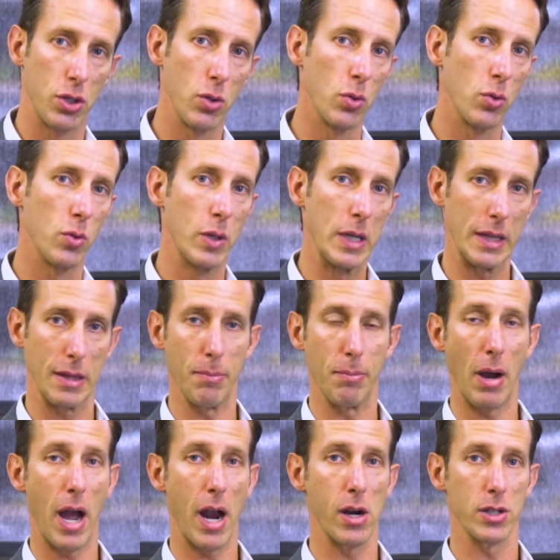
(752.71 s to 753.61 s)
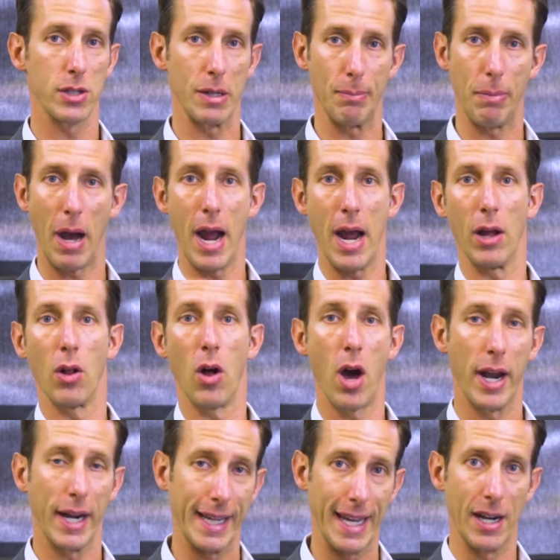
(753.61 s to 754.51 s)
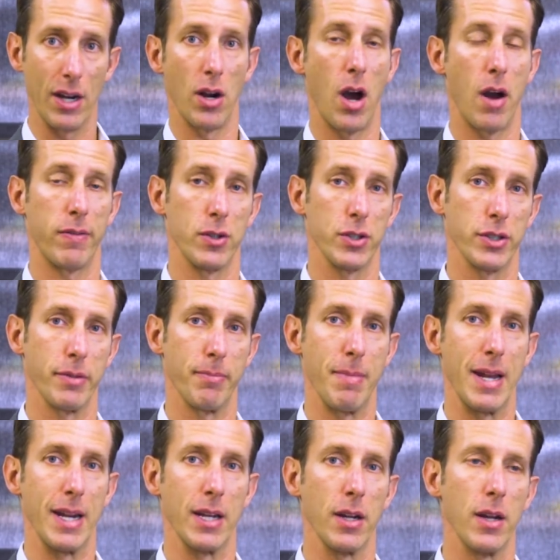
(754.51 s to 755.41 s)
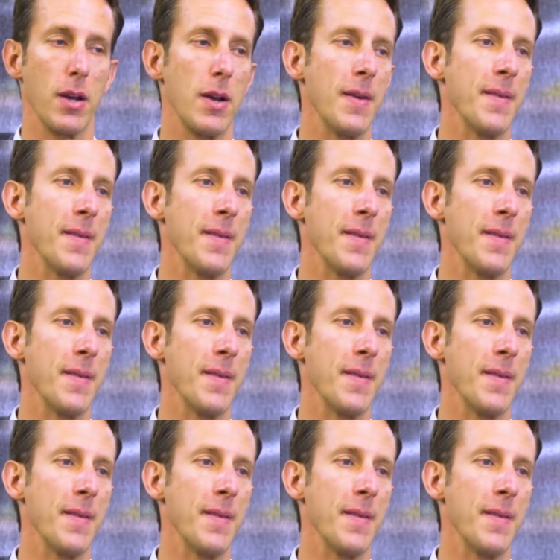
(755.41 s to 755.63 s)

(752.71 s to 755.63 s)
to get the buyers to pile on and get an offer submitted.